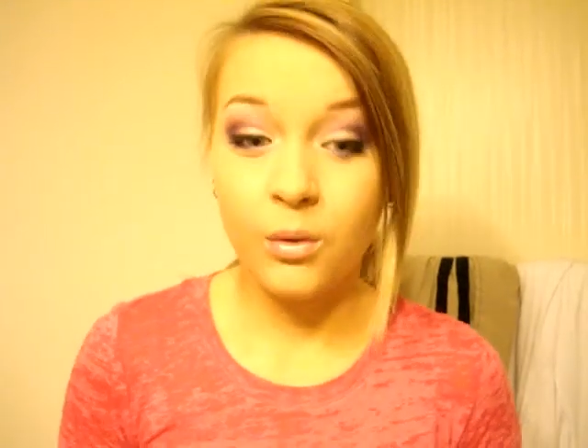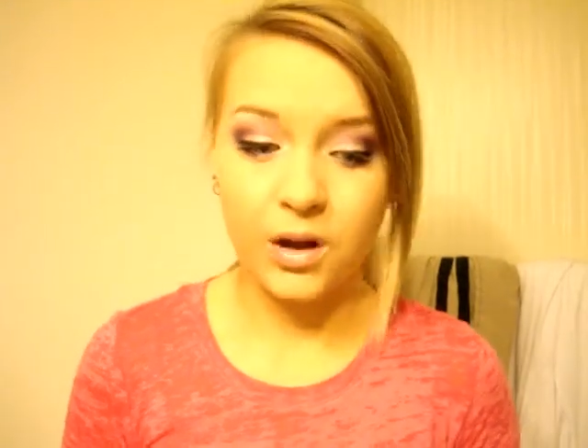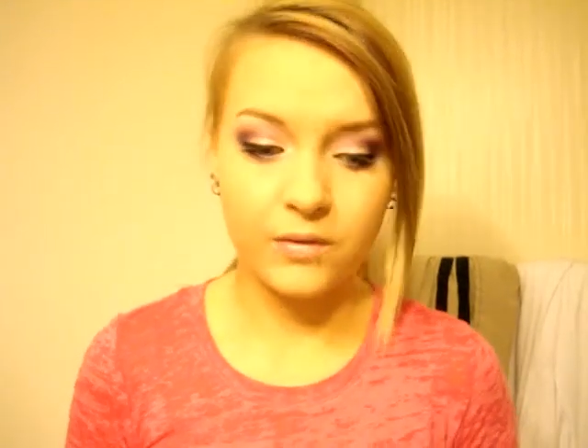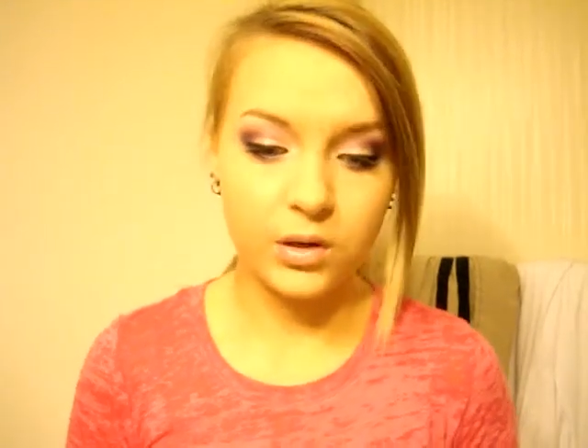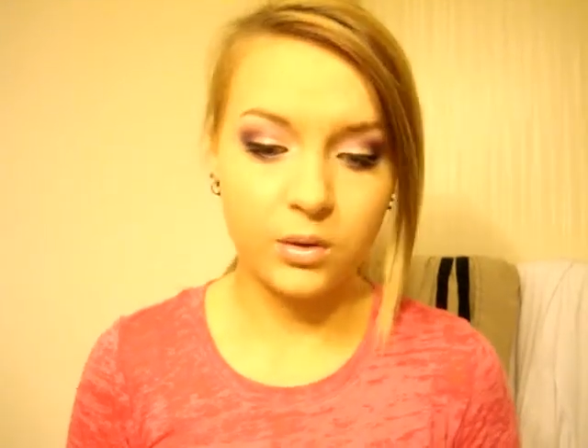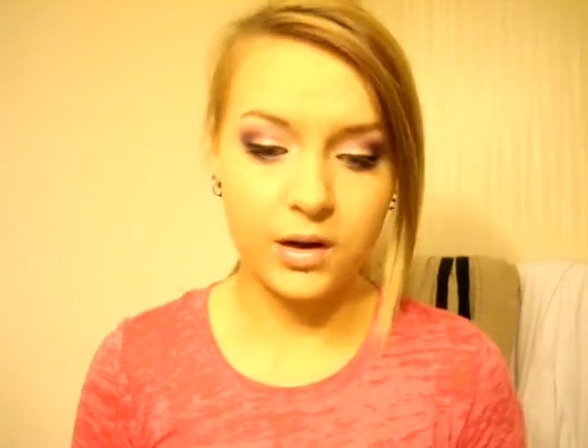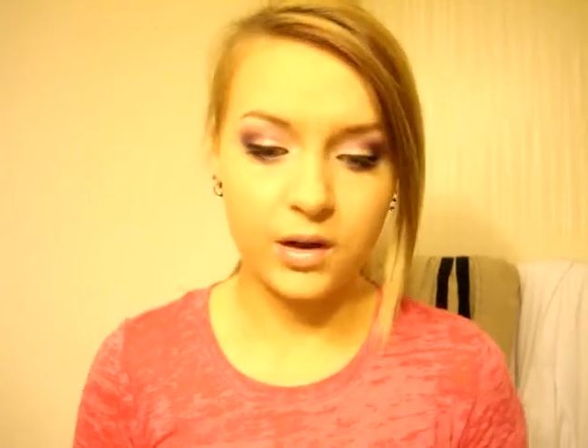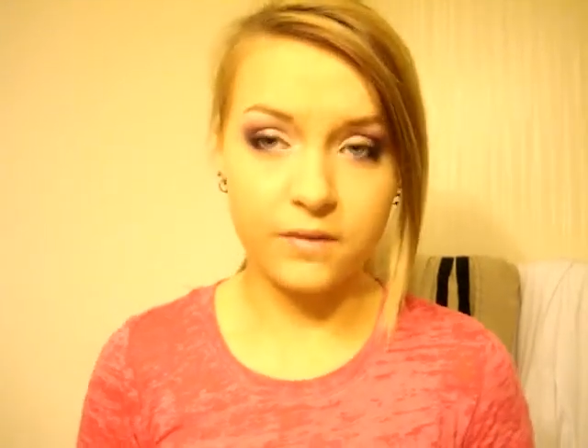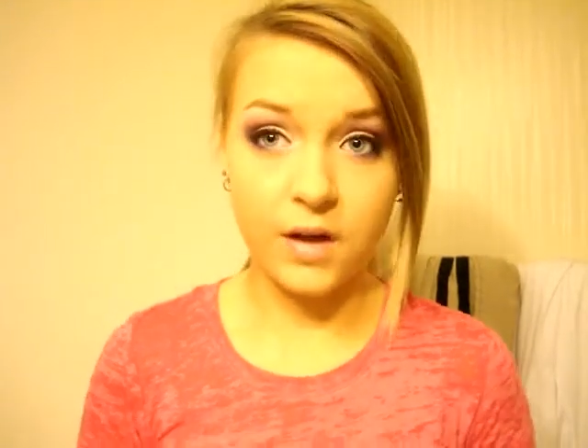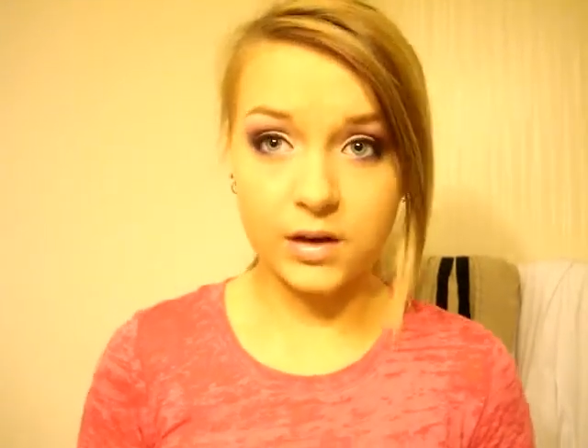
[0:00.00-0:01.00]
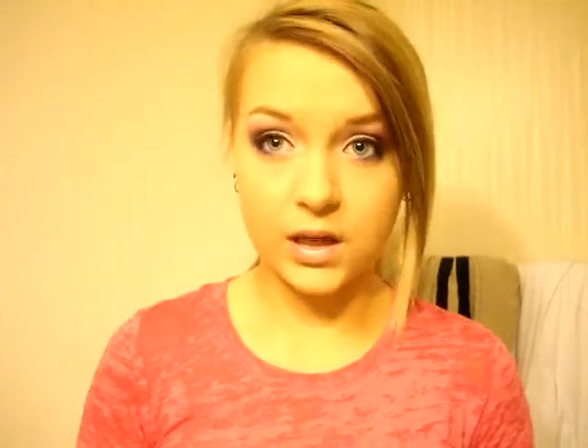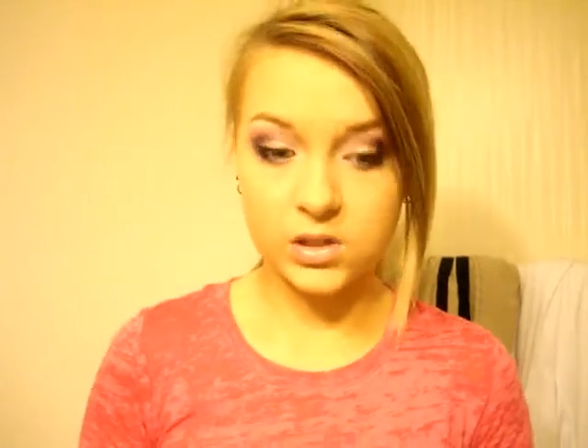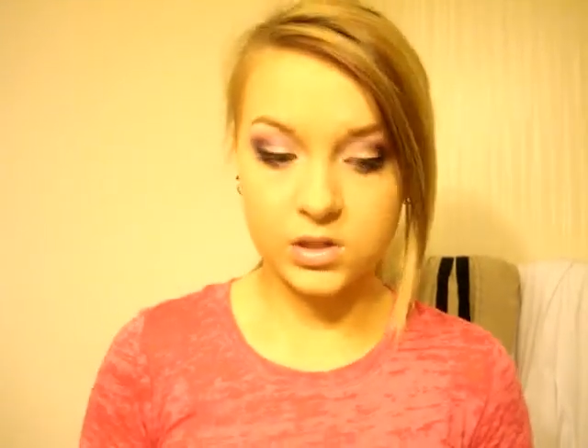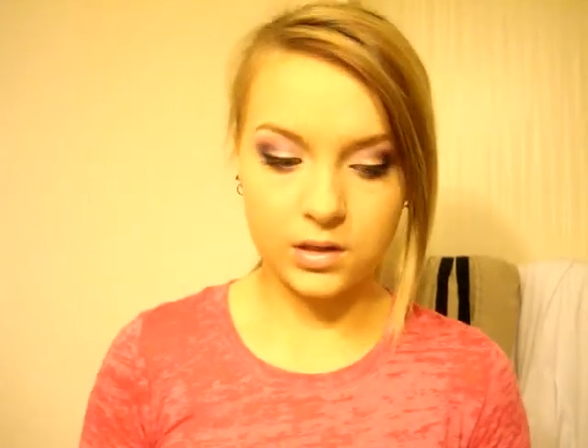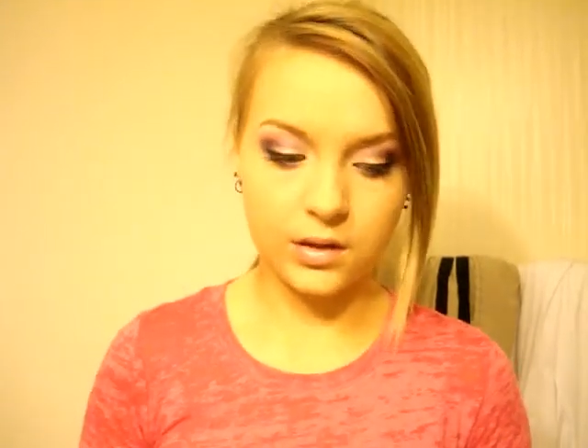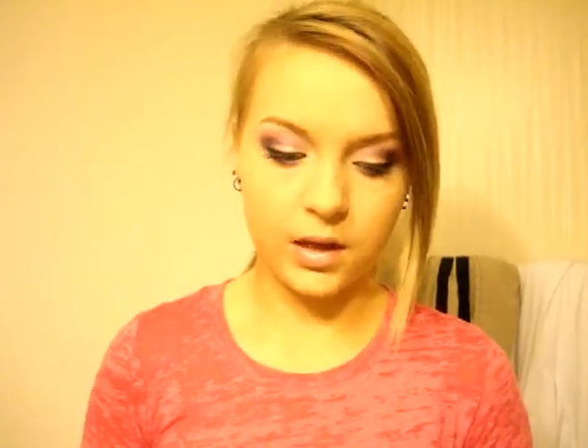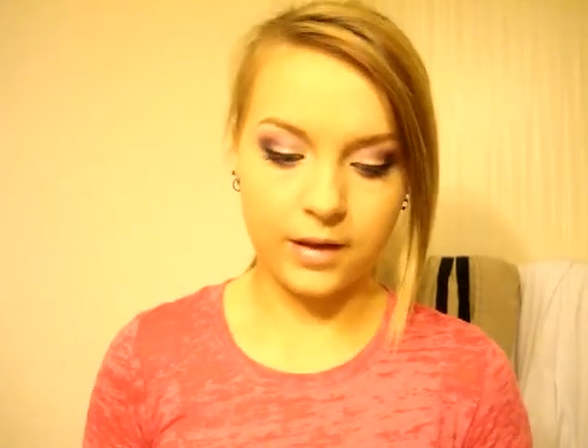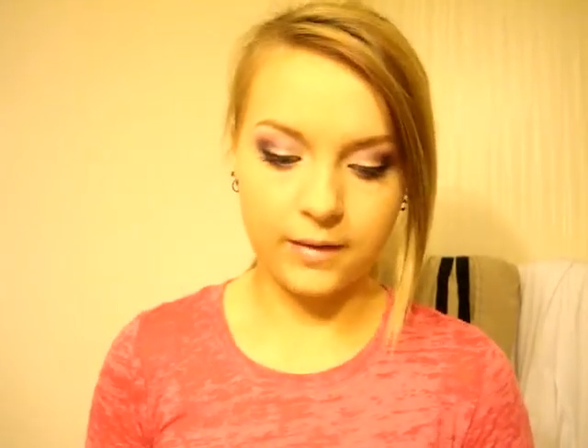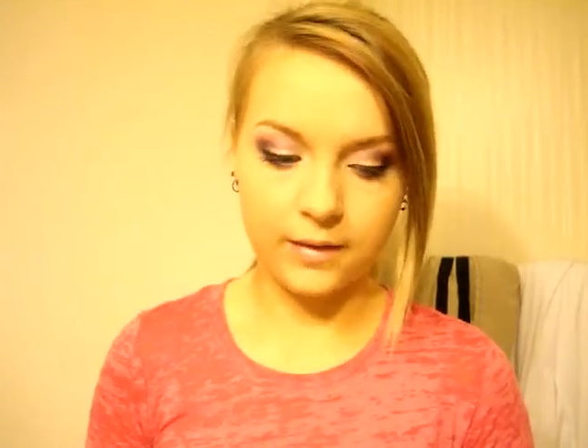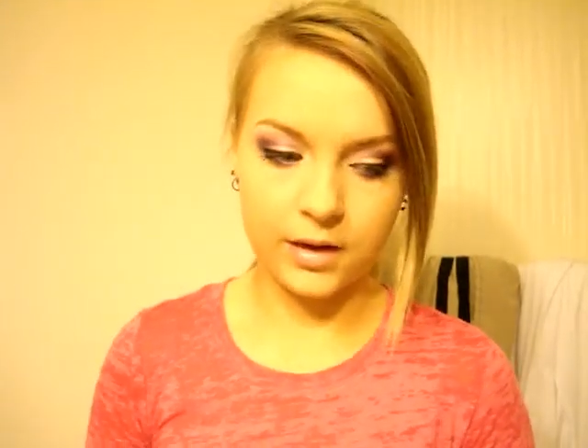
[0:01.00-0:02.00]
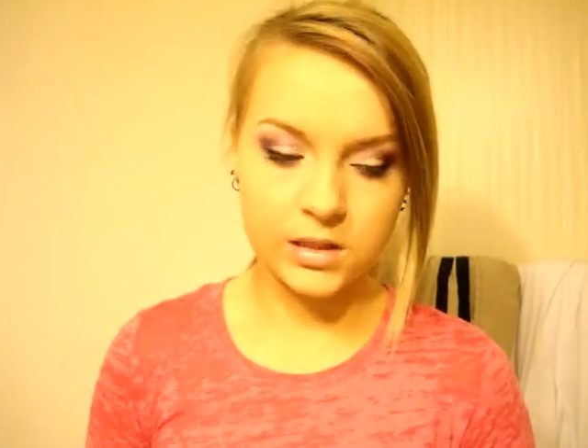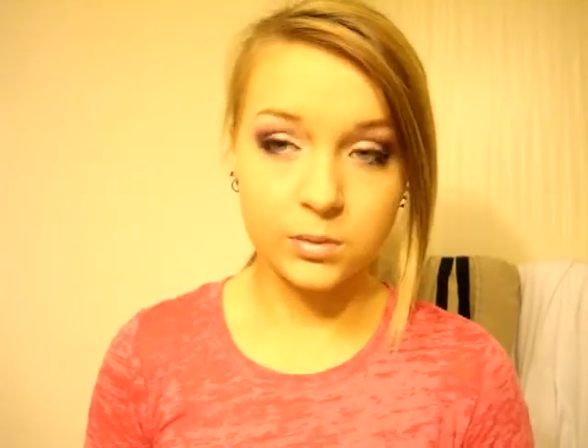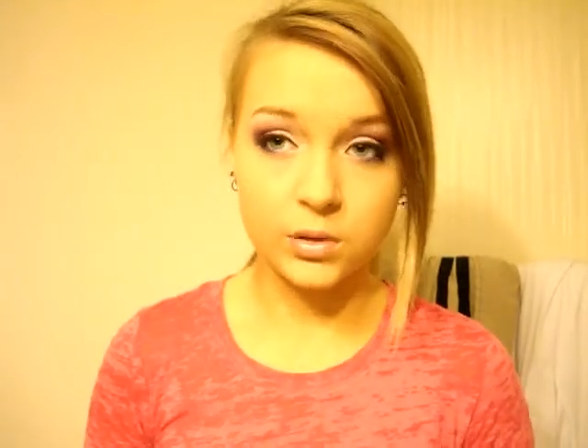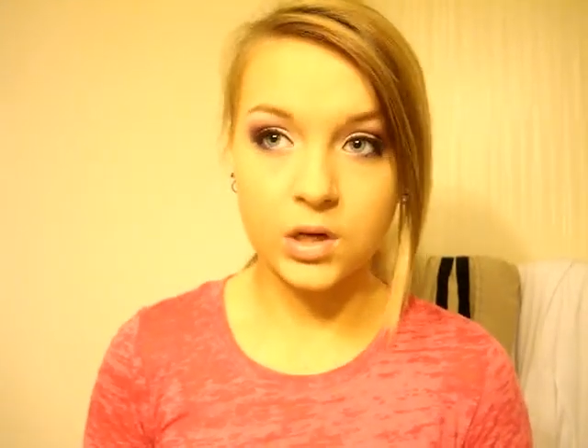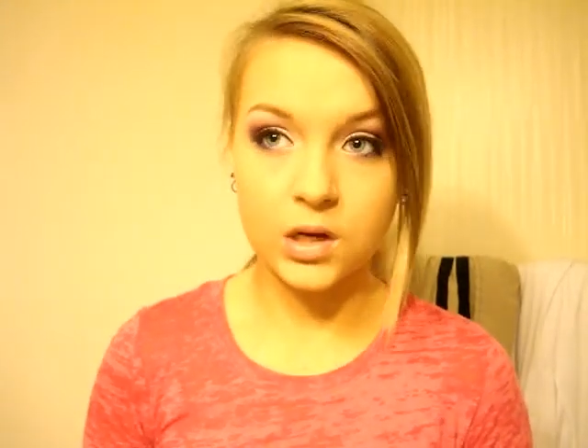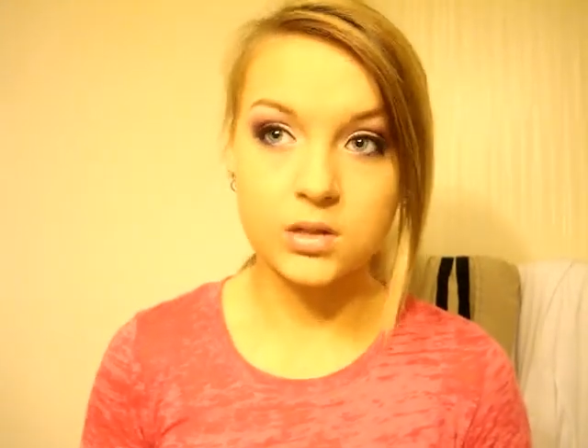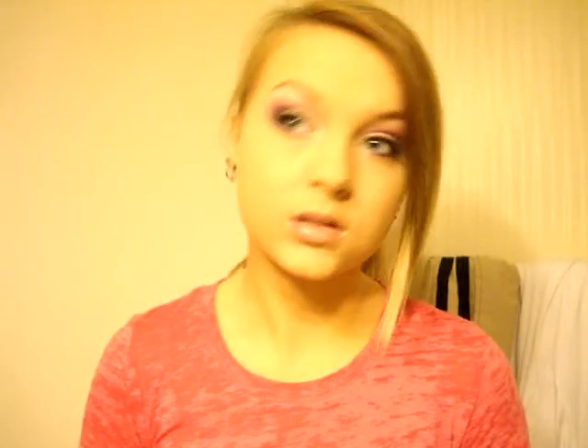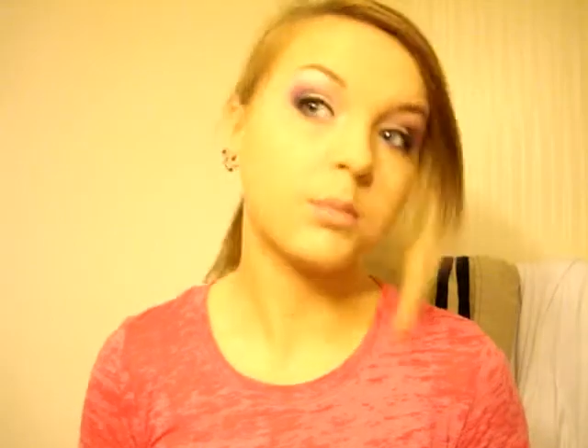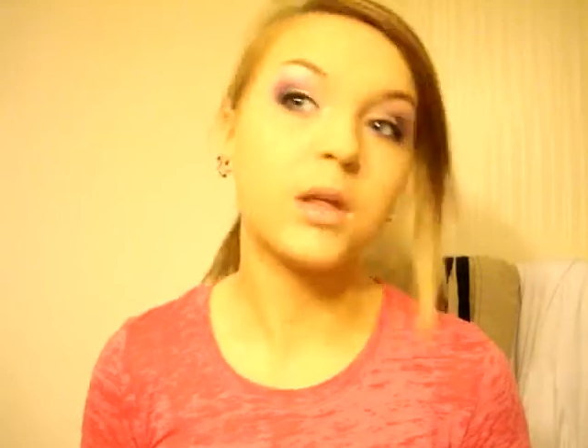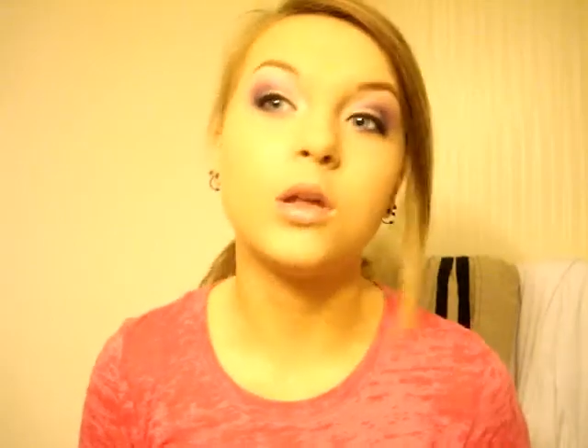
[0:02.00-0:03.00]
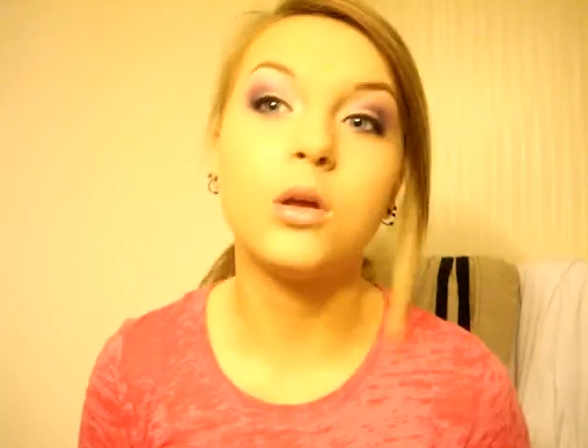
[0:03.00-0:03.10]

whenever you're doing a foundation like tinted moisturizer or something,